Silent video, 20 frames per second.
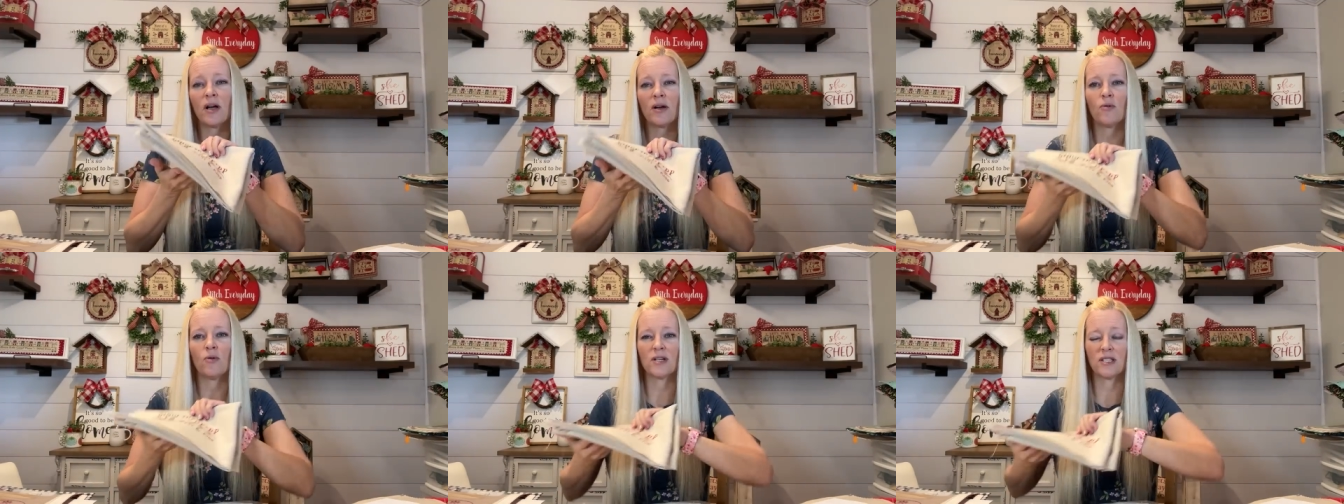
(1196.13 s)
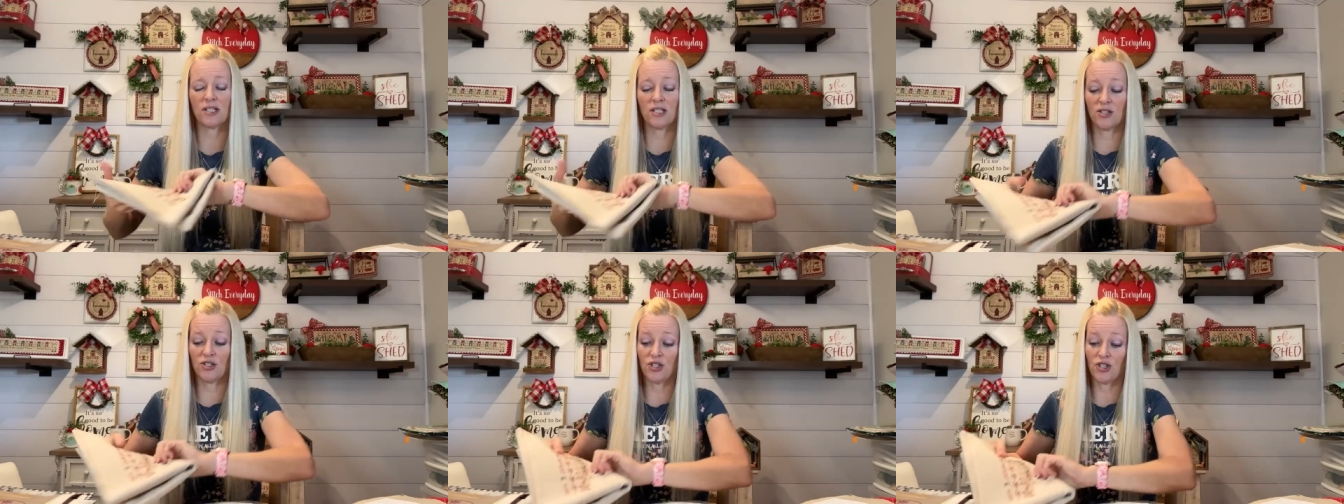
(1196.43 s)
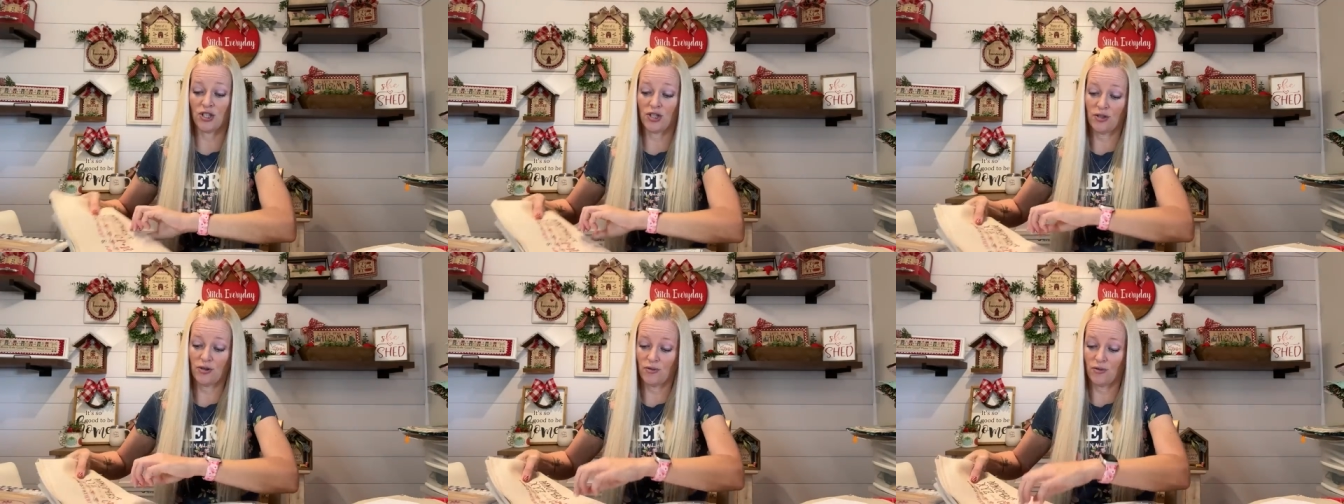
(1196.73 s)
I want to
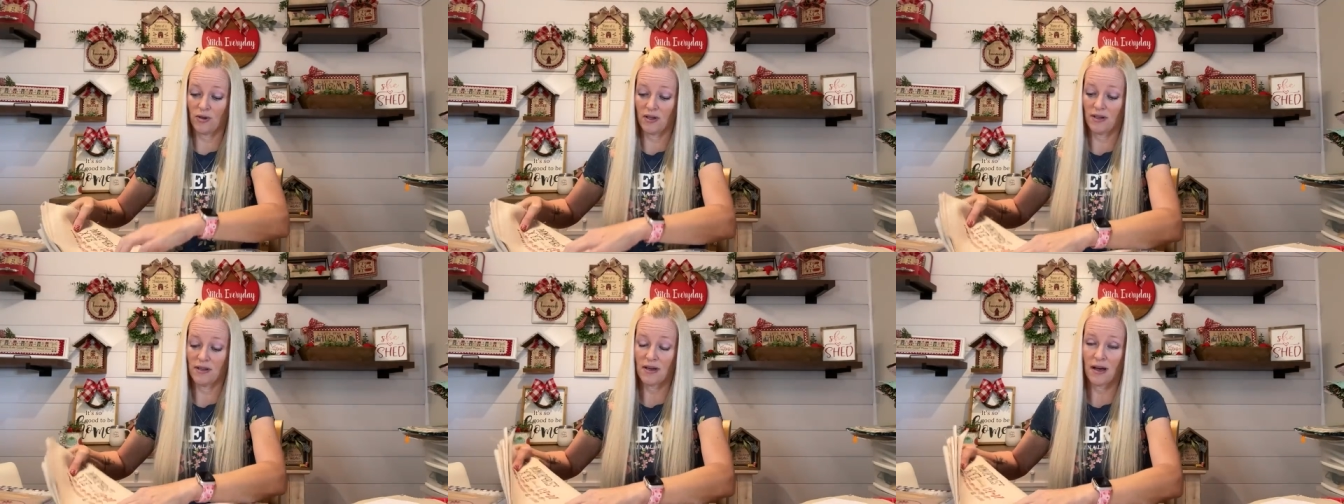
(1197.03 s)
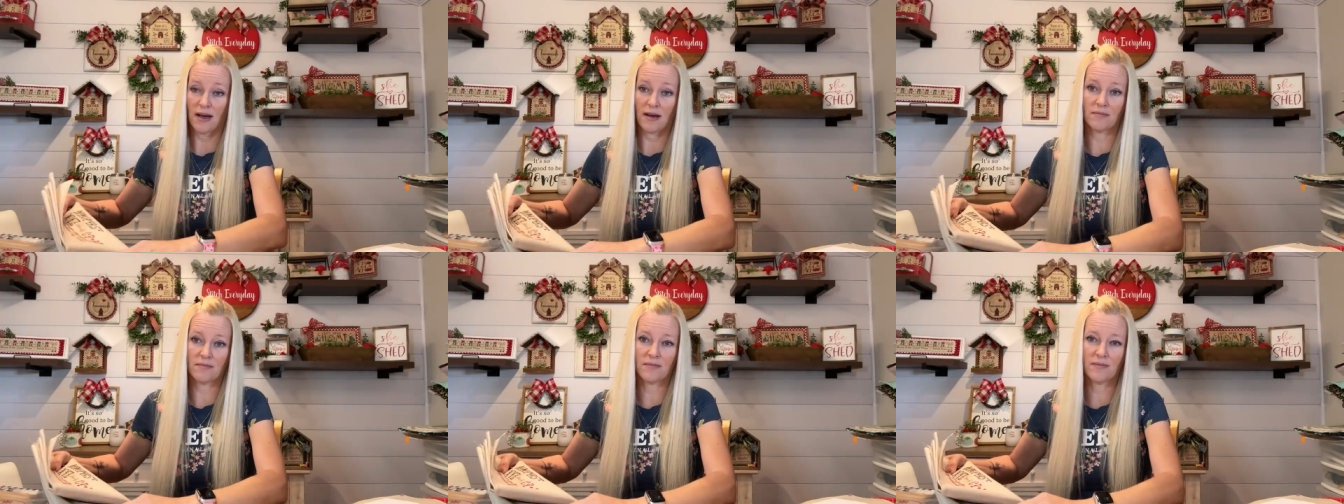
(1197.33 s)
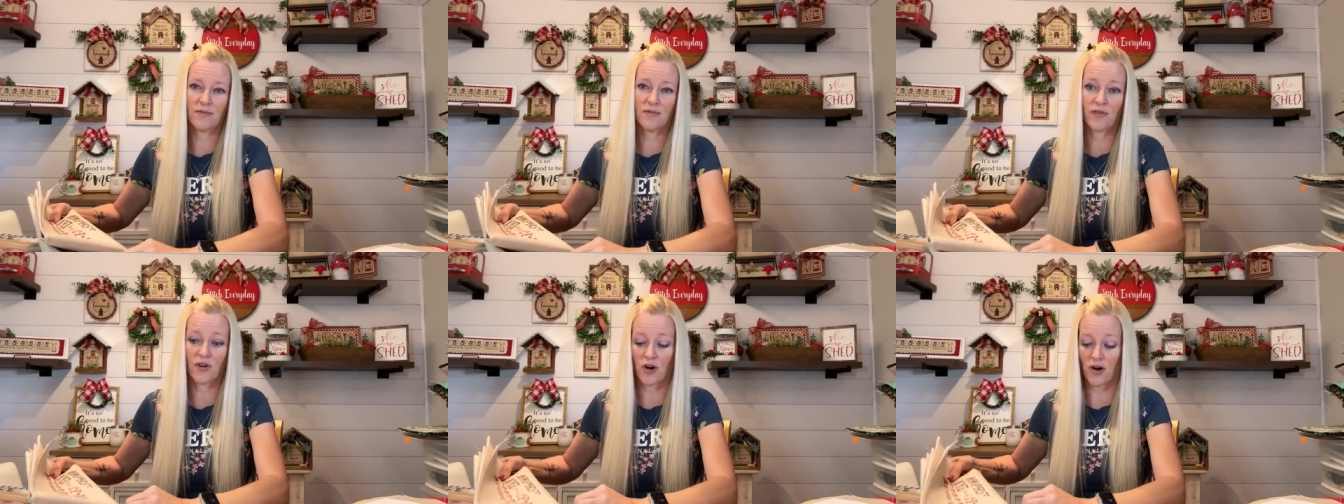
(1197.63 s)
do um,
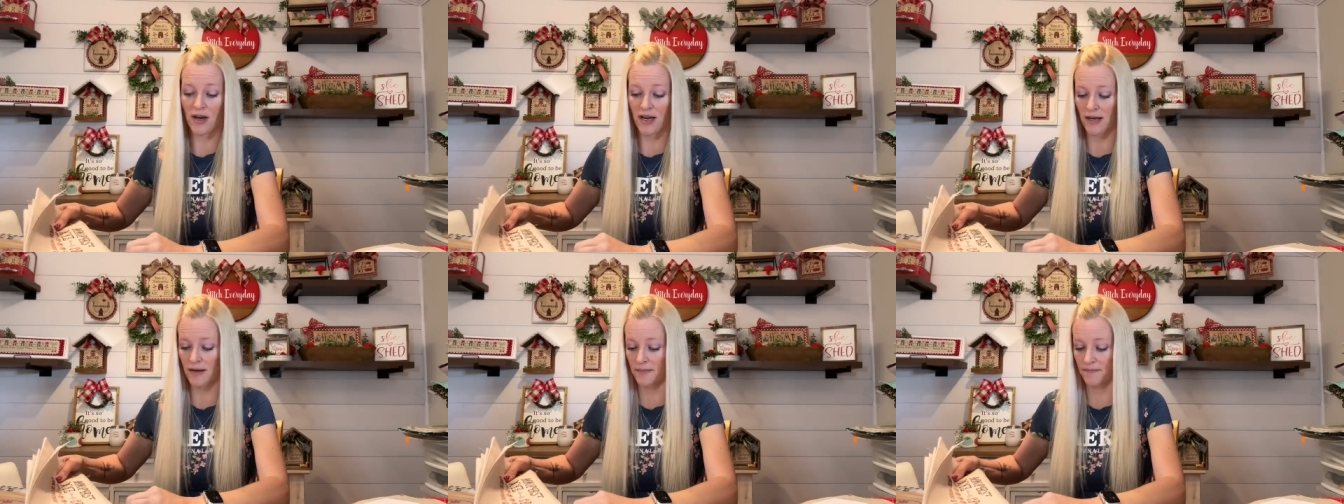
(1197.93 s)
for